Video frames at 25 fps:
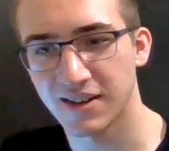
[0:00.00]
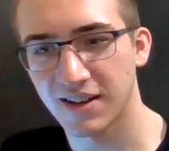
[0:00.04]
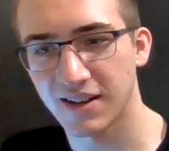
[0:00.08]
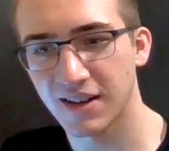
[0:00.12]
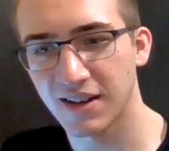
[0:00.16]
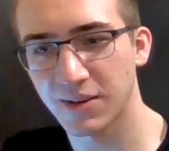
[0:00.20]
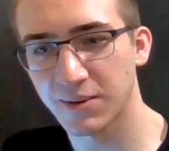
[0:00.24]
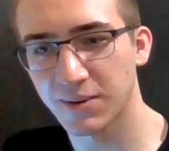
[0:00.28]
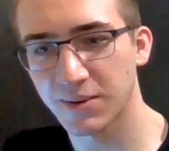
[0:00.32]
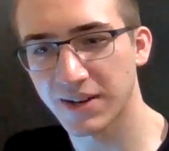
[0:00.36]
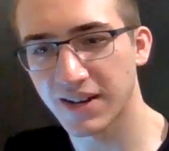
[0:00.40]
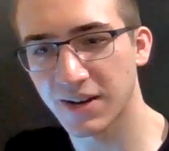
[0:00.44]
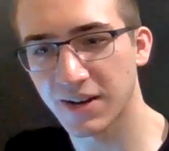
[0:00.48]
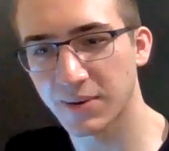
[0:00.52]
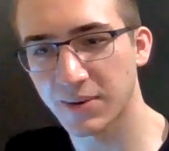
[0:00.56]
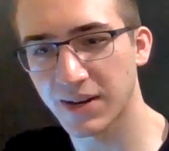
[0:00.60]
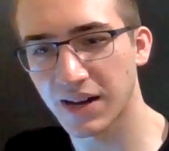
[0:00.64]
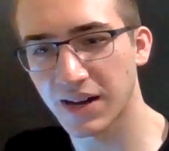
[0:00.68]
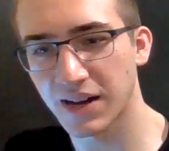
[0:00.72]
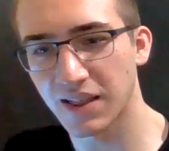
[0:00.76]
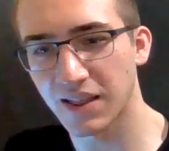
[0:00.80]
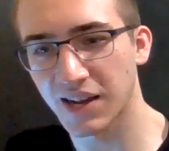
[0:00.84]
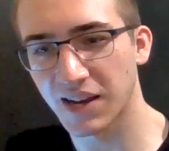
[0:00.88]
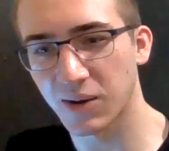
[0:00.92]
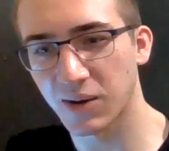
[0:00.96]
Anyway, yeah, we
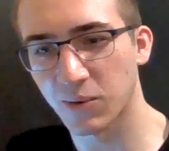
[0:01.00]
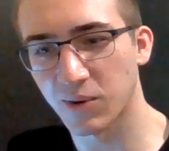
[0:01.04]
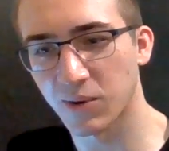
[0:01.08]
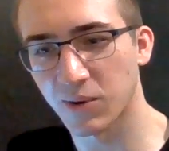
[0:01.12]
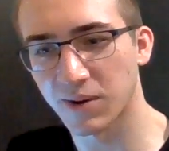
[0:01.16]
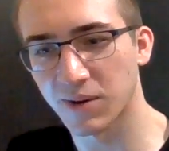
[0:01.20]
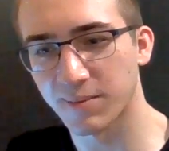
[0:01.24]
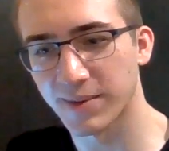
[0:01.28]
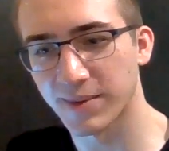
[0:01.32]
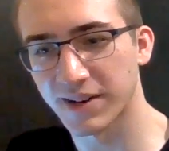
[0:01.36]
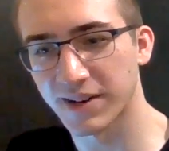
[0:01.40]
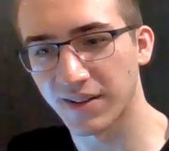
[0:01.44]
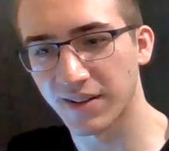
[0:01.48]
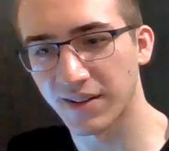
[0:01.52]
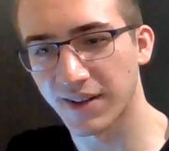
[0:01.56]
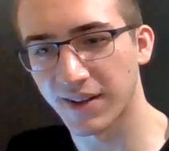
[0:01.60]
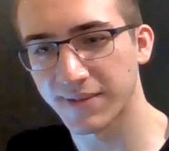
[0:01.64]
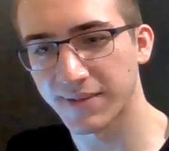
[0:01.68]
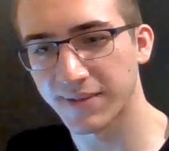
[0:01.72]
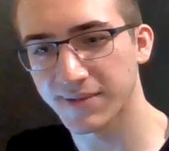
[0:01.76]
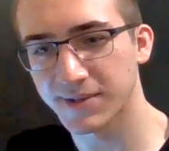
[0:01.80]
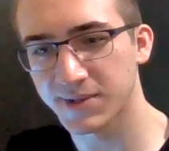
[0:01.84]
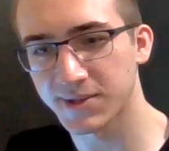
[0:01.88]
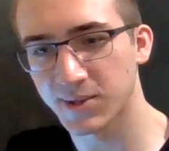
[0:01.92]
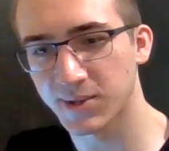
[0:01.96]
got like 1 minute
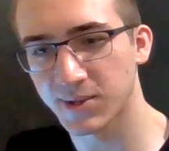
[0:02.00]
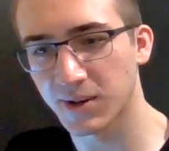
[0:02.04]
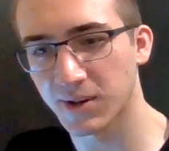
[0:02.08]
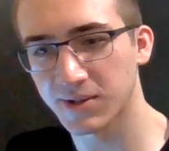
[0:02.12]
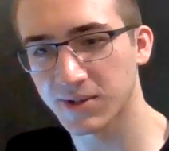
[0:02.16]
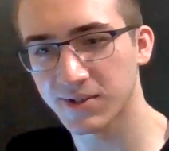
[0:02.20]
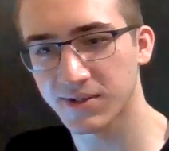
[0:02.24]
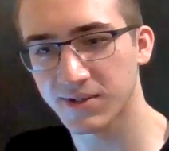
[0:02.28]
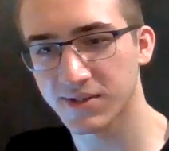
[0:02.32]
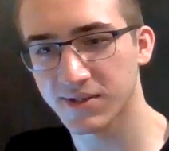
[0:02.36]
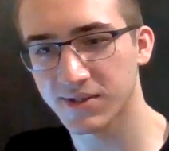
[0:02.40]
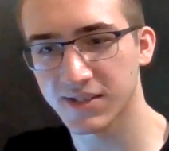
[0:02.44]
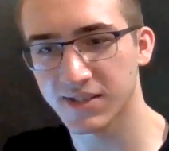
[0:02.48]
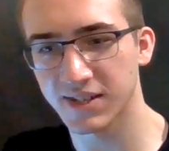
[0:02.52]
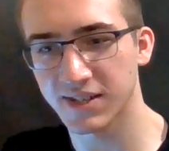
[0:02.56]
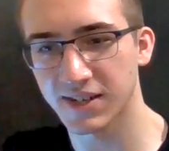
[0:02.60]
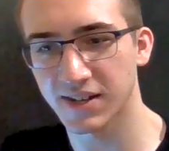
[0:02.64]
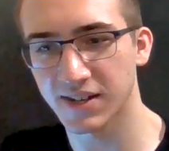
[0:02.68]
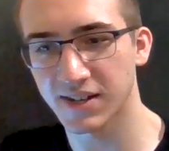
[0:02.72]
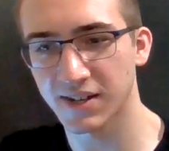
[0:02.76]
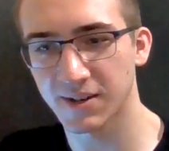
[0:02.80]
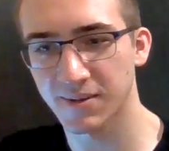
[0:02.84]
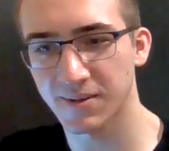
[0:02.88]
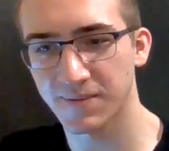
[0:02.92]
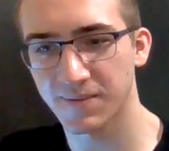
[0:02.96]
left, so I'll just
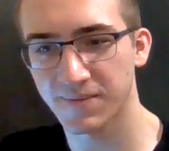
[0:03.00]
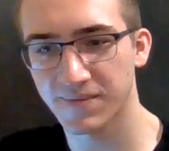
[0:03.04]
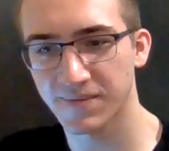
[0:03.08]
end